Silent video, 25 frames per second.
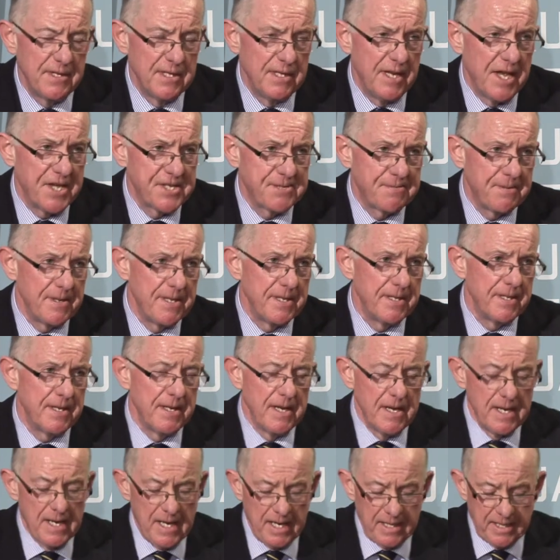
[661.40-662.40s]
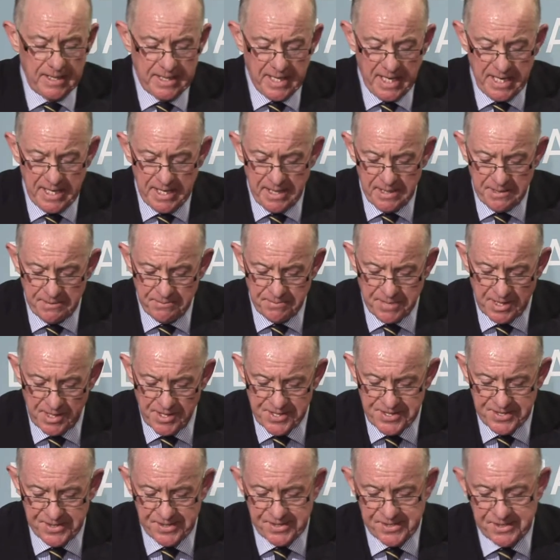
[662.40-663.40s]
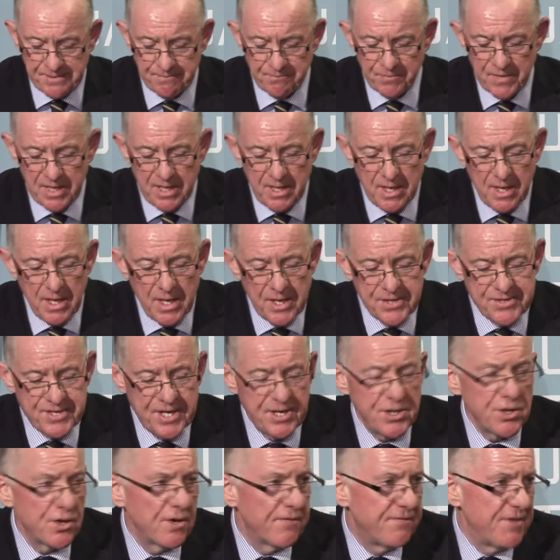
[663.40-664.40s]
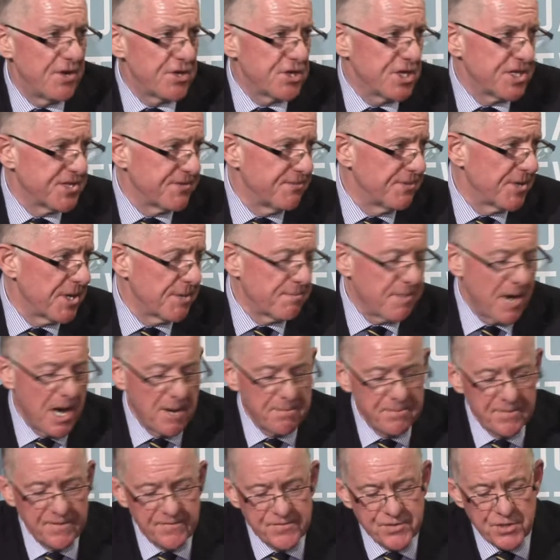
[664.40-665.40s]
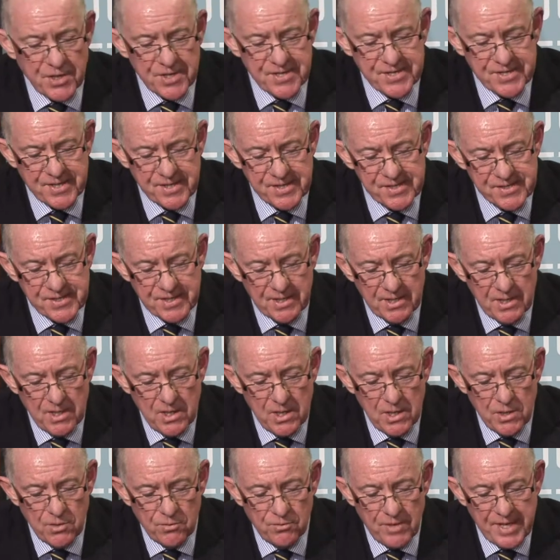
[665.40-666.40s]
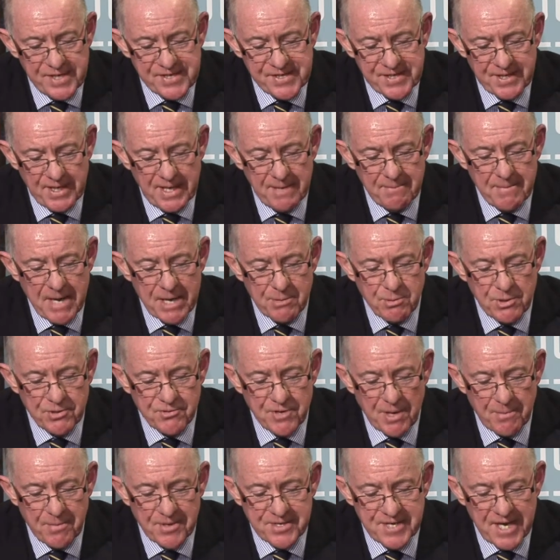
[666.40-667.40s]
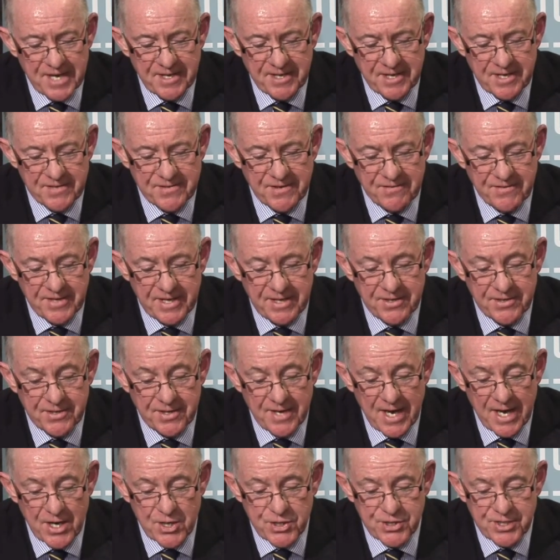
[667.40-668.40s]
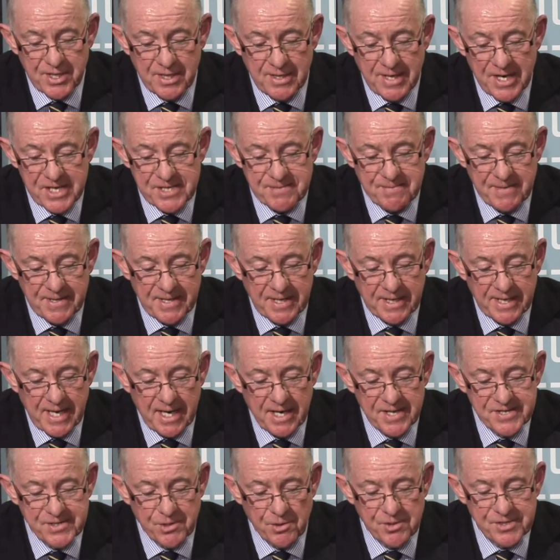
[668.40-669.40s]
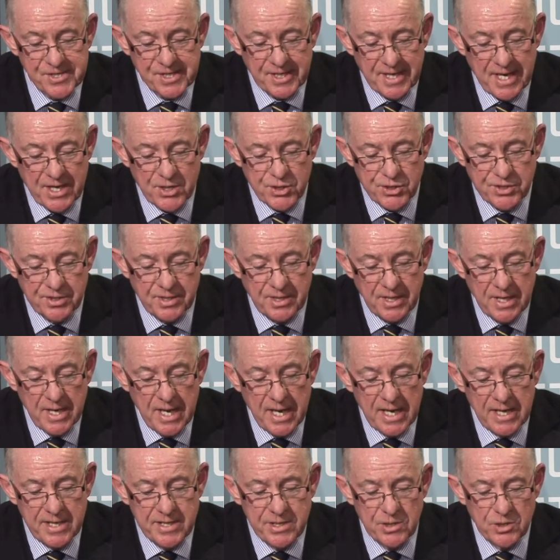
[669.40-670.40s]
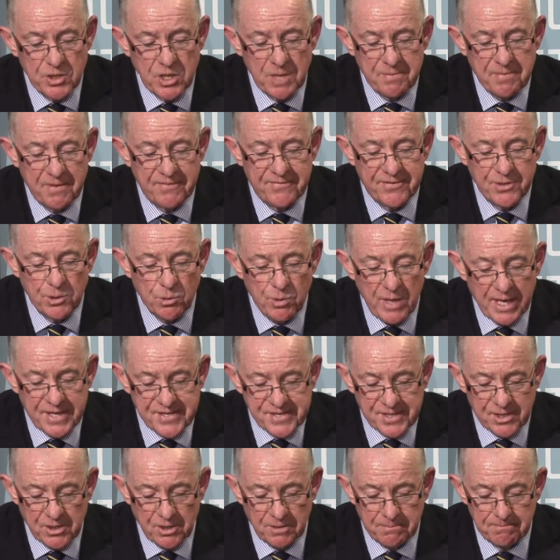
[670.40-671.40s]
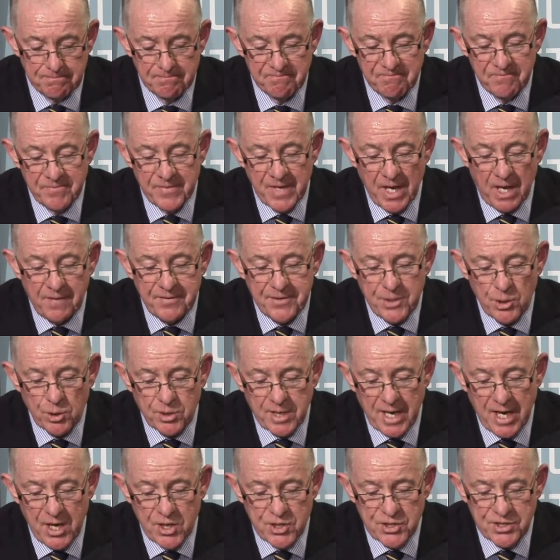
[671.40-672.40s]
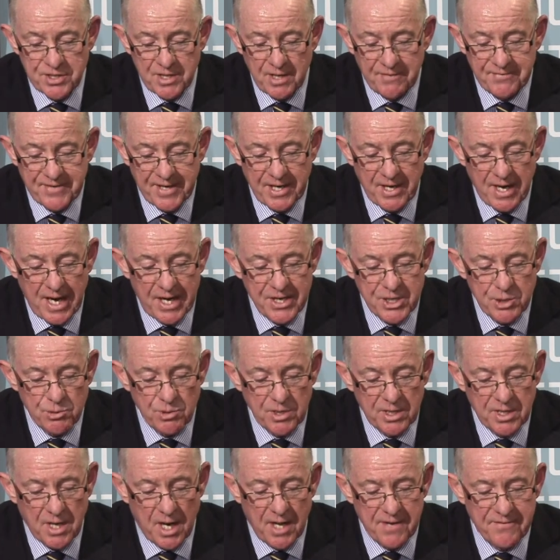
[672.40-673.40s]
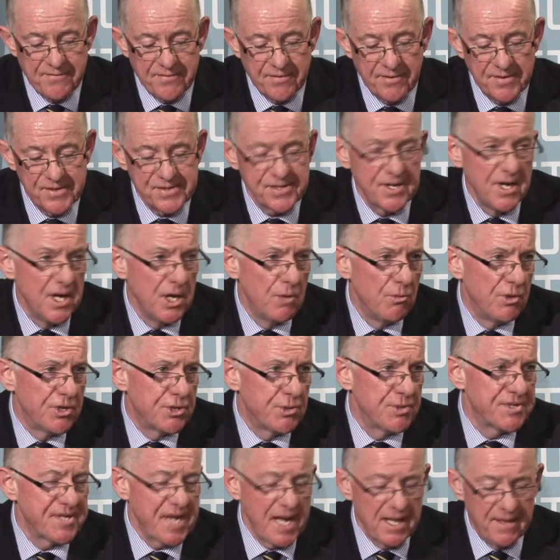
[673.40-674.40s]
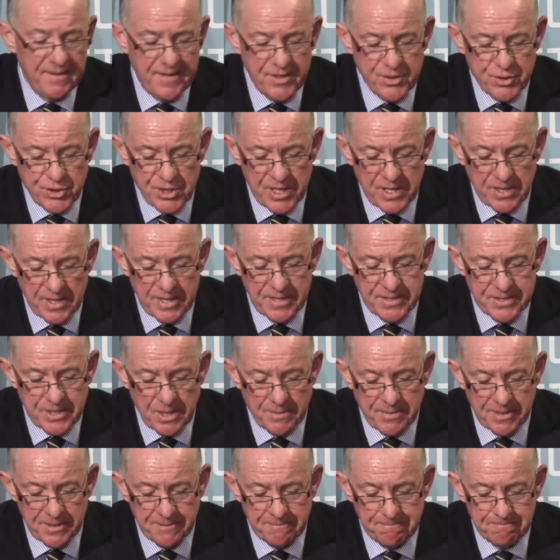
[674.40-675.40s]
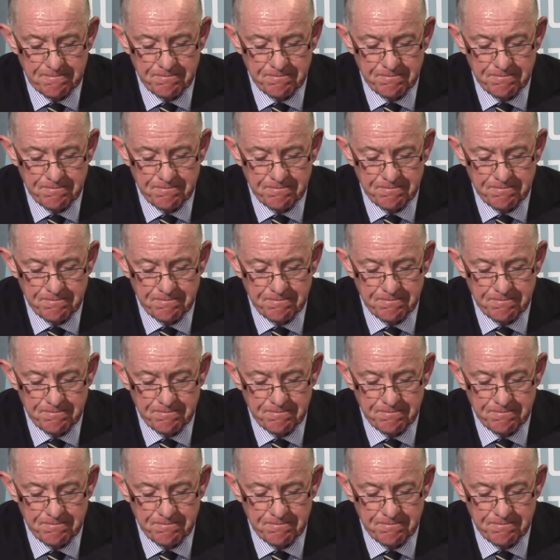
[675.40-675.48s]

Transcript: lesbian and gay persons. Senior officials from the Department of Justice recently met with representatives of the International Lesbian and Gay Association in Europe a few weeks ago on the occasion of their annual conference, which was held this year in Dublin.